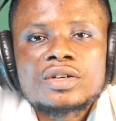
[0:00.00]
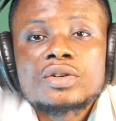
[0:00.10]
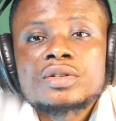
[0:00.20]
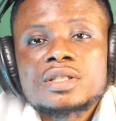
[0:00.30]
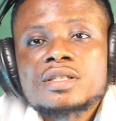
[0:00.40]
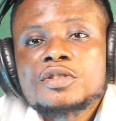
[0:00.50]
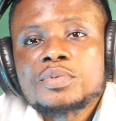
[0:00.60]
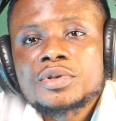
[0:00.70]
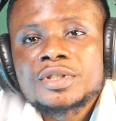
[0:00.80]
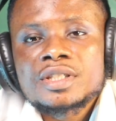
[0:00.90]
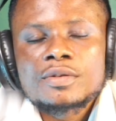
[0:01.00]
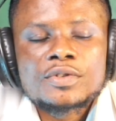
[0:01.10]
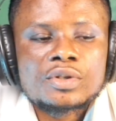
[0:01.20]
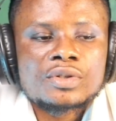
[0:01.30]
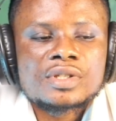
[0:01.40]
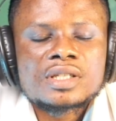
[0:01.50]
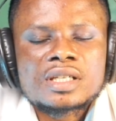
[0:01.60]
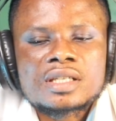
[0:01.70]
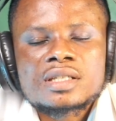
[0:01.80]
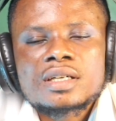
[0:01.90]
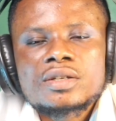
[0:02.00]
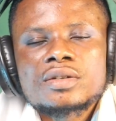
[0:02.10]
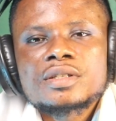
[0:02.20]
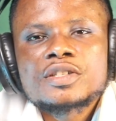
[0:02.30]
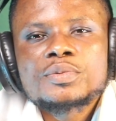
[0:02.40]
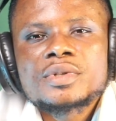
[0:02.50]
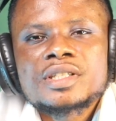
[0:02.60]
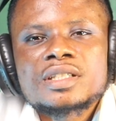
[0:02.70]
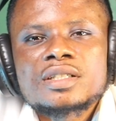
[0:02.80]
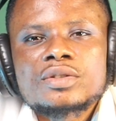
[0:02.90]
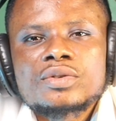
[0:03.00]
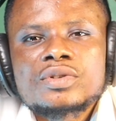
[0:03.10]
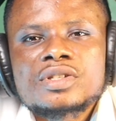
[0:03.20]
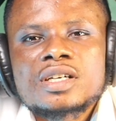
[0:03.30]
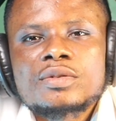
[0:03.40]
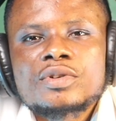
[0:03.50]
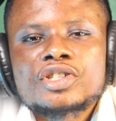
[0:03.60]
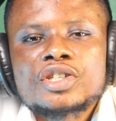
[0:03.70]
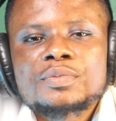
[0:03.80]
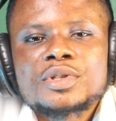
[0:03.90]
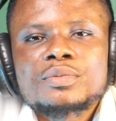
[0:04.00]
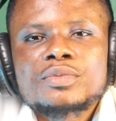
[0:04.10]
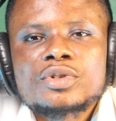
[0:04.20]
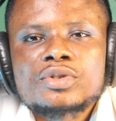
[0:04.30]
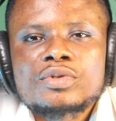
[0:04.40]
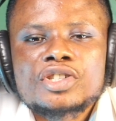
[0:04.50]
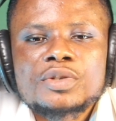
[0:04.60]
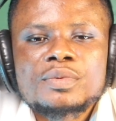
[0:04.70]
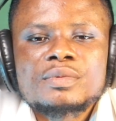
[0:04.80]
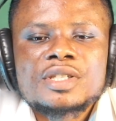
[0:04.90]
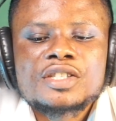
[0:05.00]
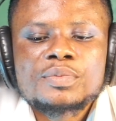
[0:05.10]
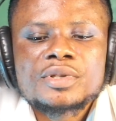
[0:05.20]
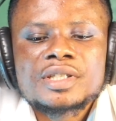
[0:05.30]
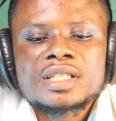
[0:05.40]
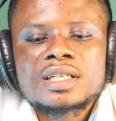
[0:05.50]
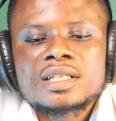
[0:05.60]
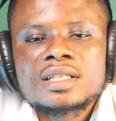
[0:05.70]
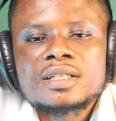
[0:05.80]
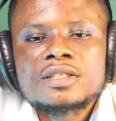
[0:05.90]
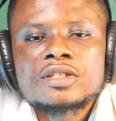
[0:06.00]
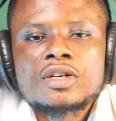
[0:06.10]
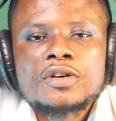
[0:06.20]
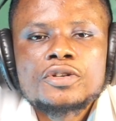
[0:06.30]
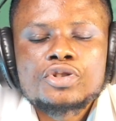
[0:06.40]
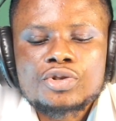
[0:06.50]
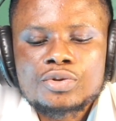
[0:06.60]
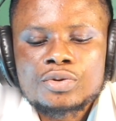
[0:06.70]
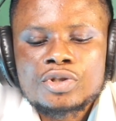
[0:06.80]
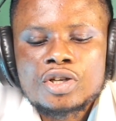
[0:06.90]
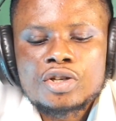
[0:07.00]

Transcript: God is spirit, because it says that God is spirit and those that worship Him must worship Him in spirit and in truth.